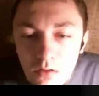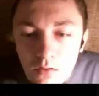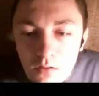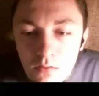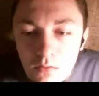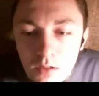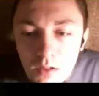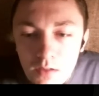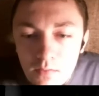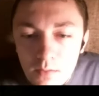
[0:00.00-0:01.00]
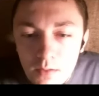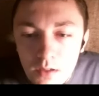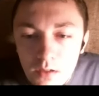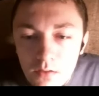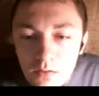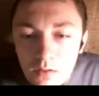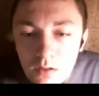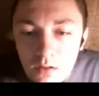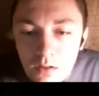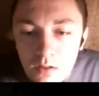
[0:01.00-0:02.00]
Don't like this, man. I do
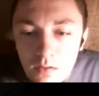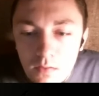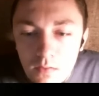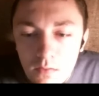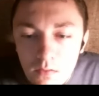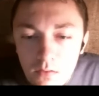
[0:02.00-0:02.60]
not like this.